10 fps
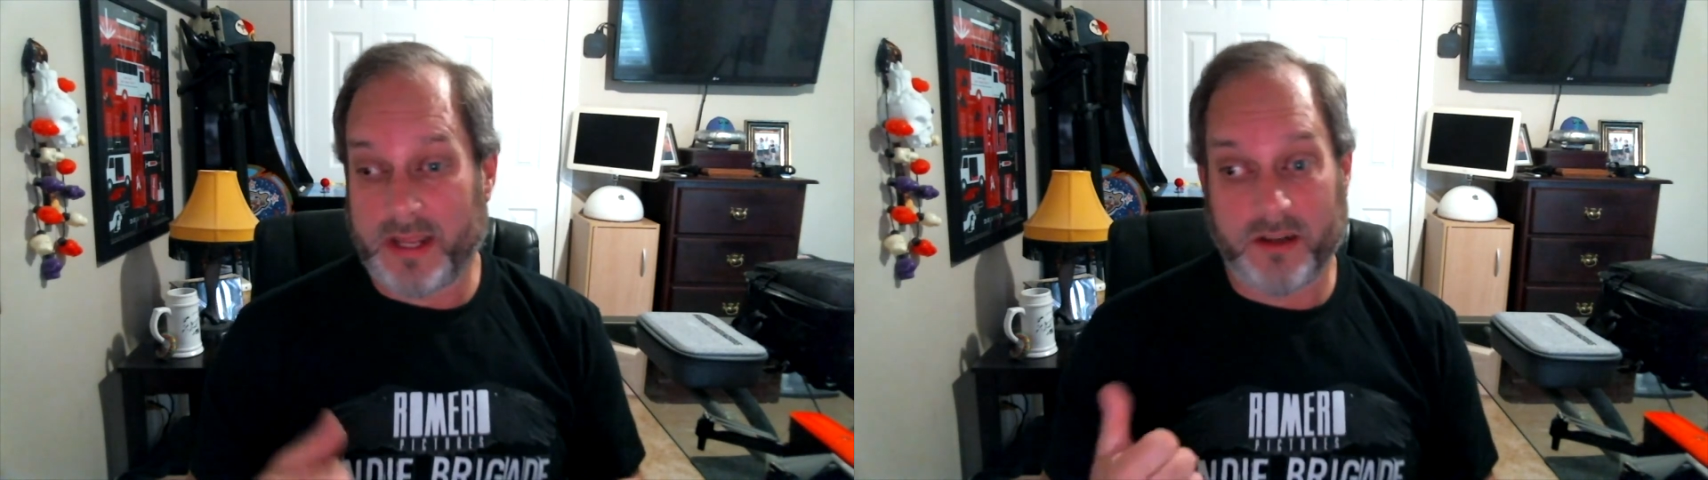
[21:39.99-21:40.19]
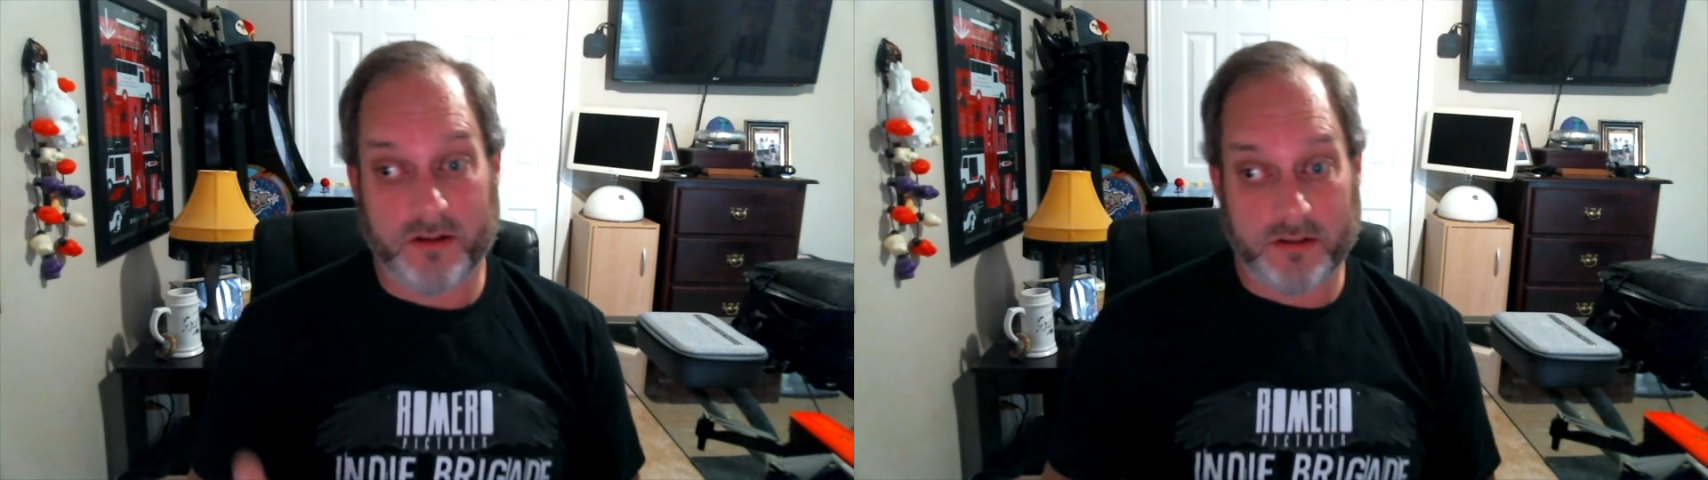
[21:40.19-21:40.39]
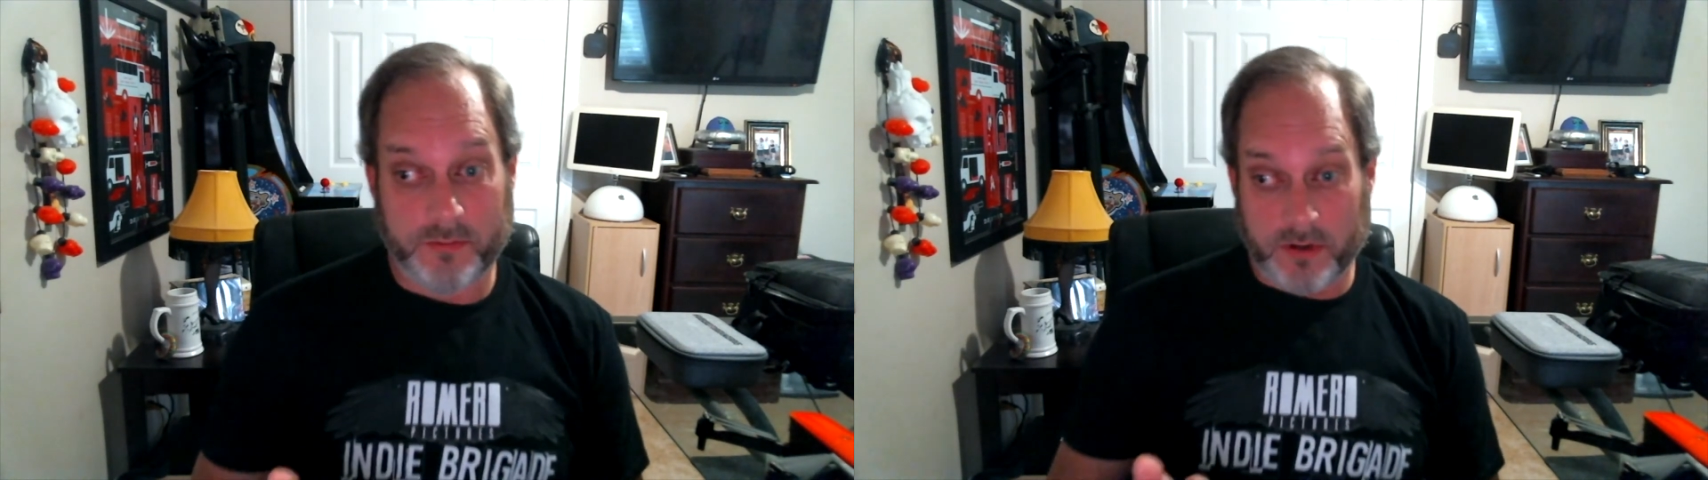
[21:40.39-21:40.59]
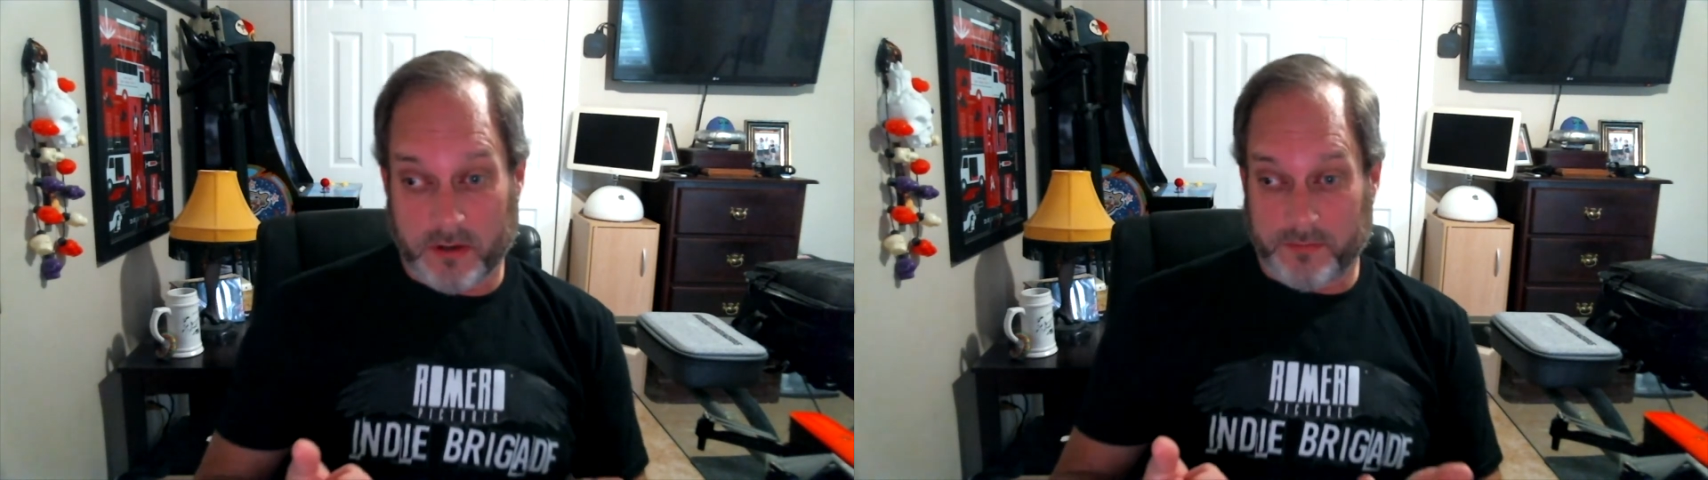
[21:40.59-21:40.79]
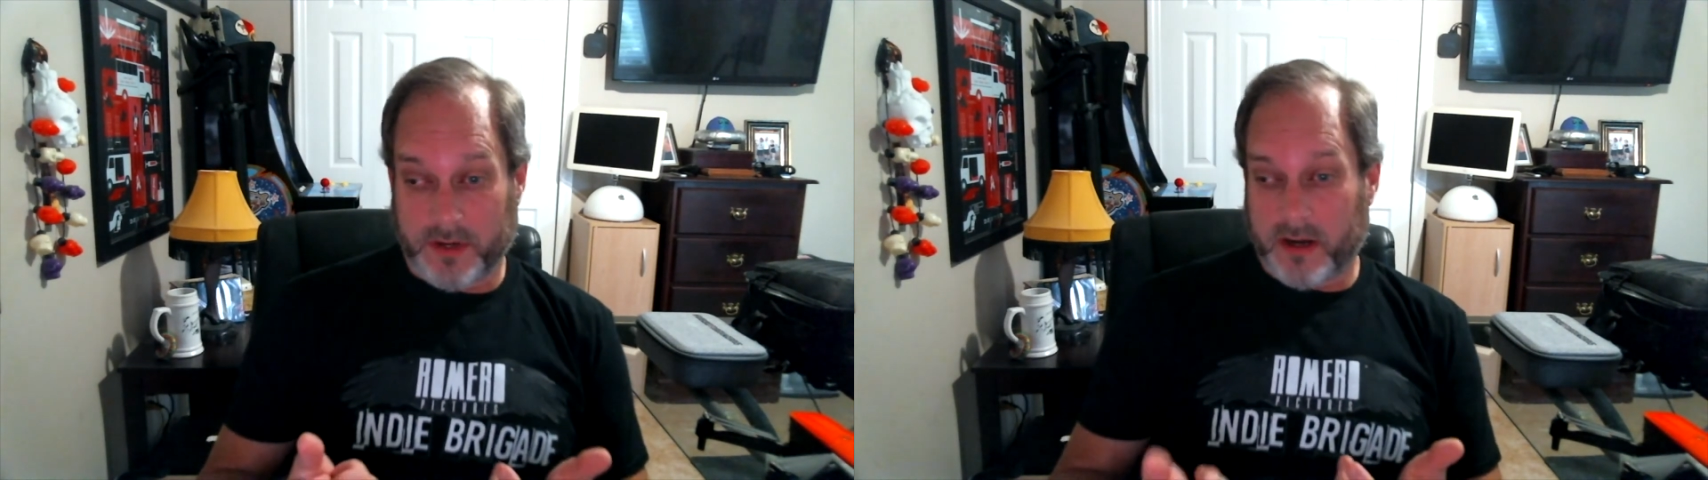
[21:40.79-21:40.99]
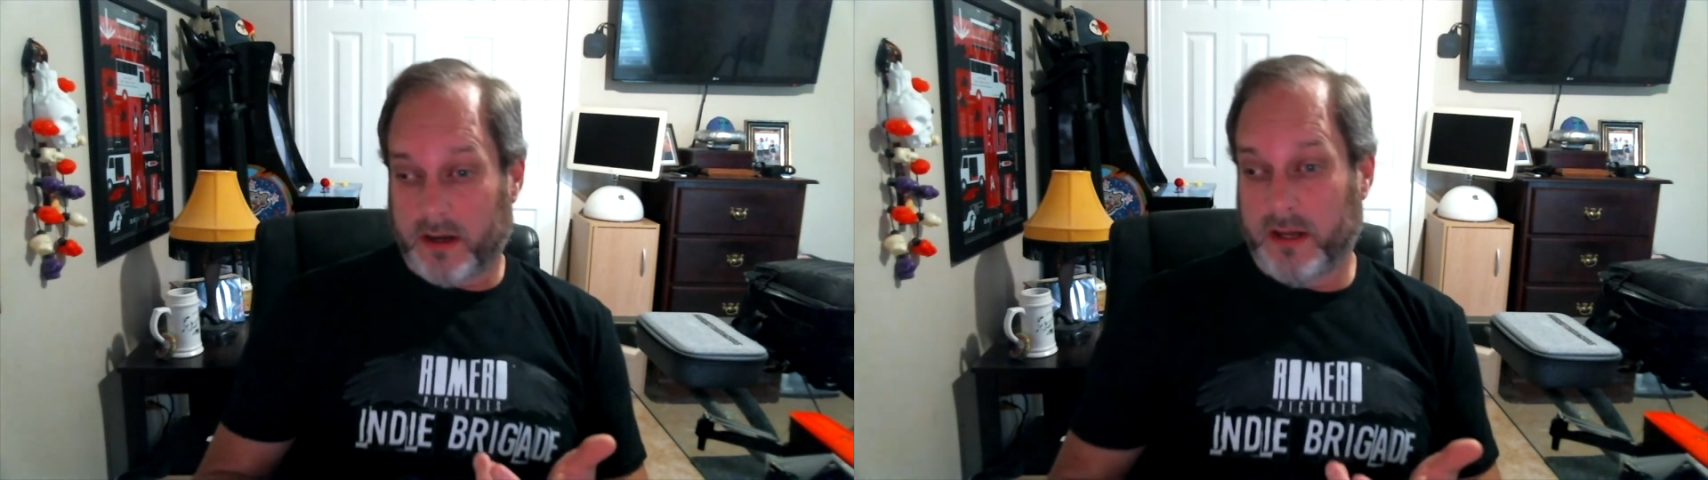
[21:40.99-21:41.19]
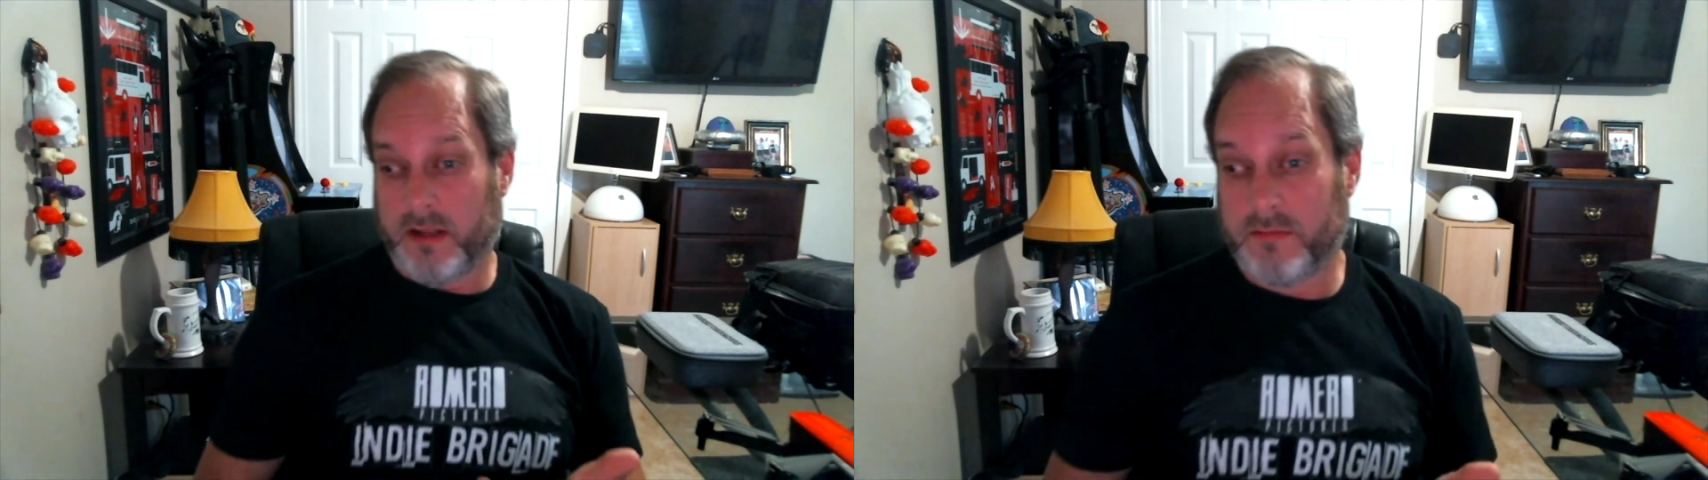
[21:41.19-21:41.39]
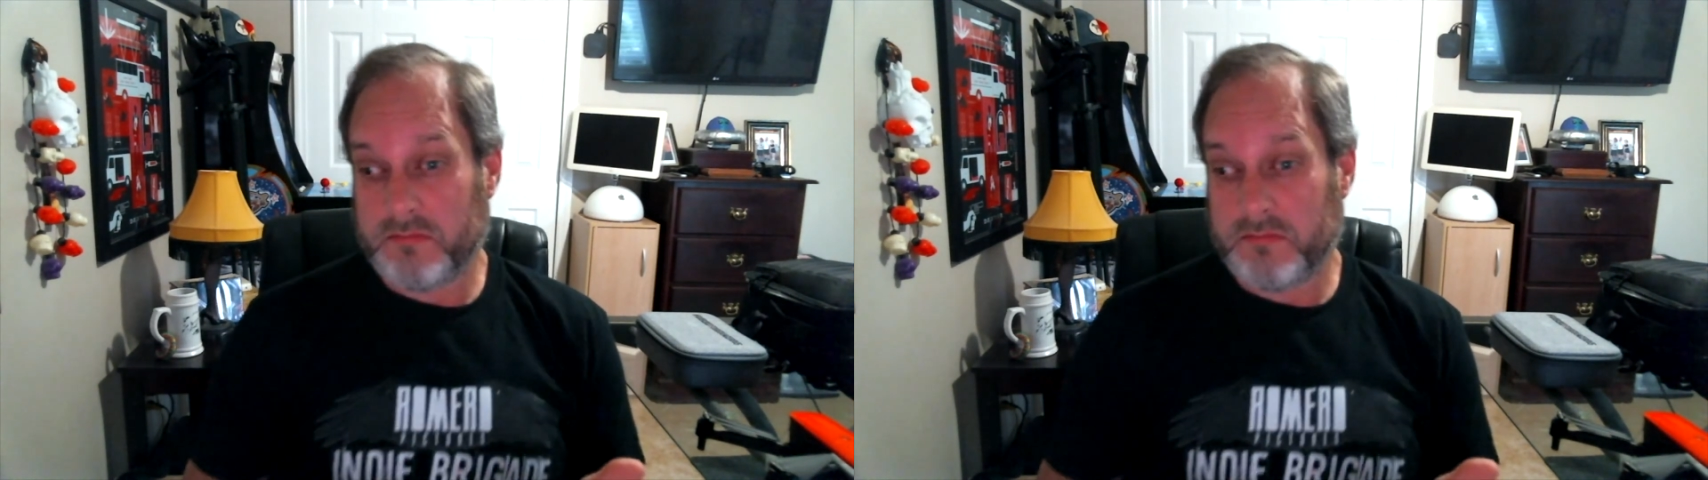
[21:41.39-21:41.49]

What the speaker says: and you're looking for a fairly